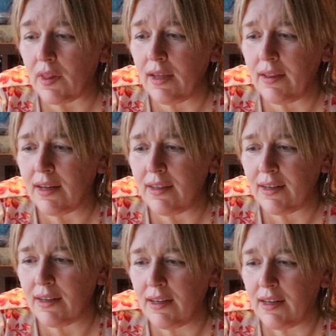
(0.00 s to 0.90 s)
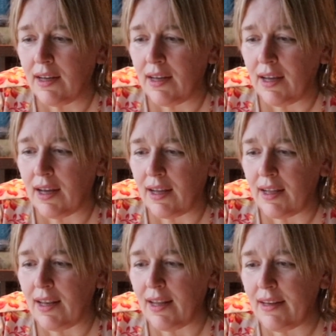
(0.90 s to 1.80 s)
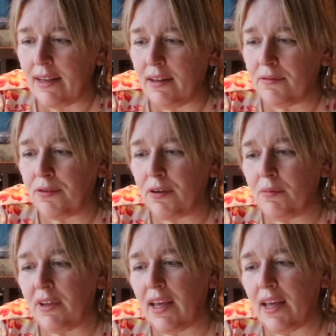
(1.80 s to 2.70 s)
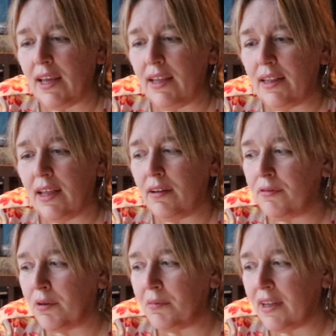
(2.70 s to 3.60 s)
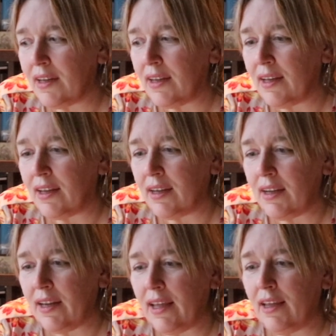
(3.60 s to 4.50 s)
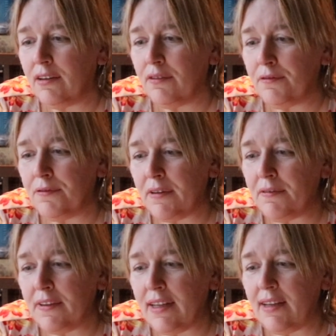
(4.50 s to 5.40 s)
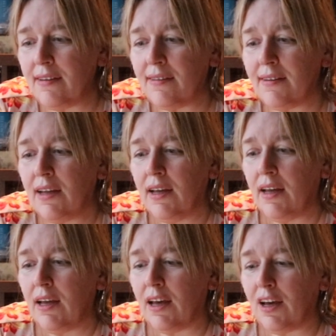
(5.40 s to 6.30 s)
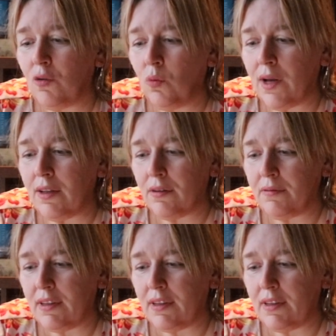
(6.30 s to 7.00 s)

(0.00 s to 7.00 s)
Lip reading: another lady from the from the early 50s, one